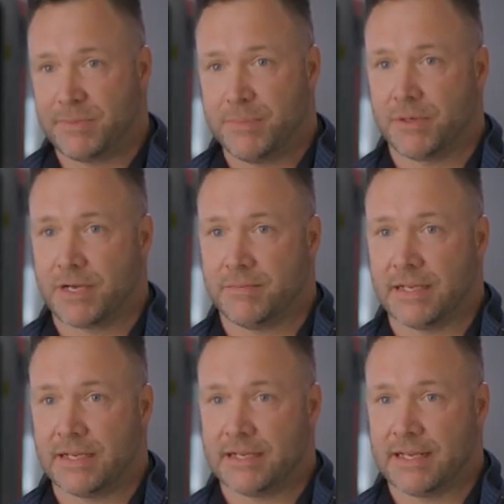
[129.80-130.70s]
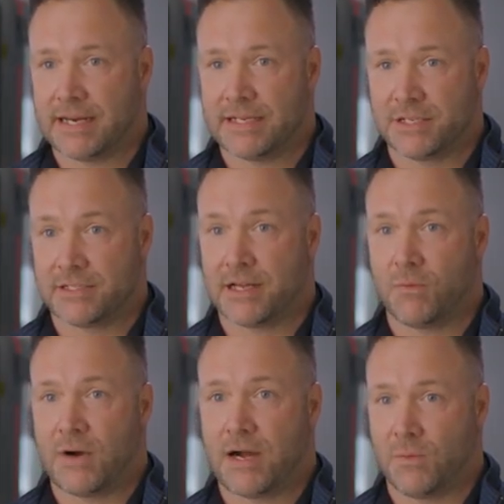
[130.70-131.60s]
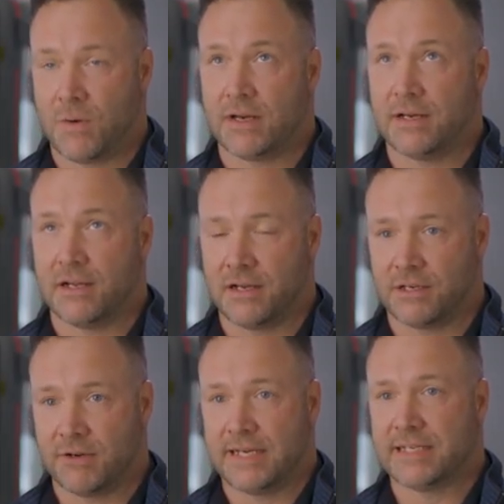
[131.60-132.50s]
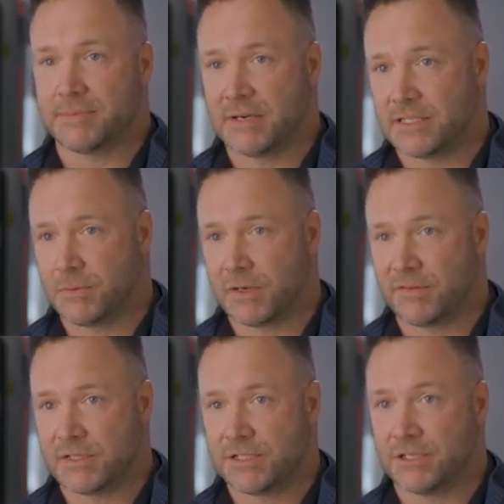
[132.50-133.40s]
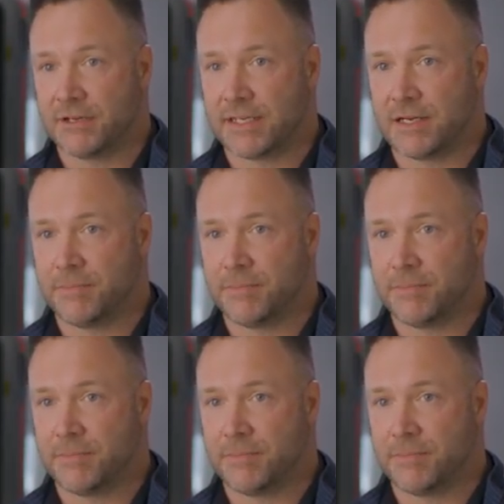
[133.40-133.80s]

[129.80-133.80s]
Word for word: of people come in, and I just thought, wow, what a great experience to work for such a great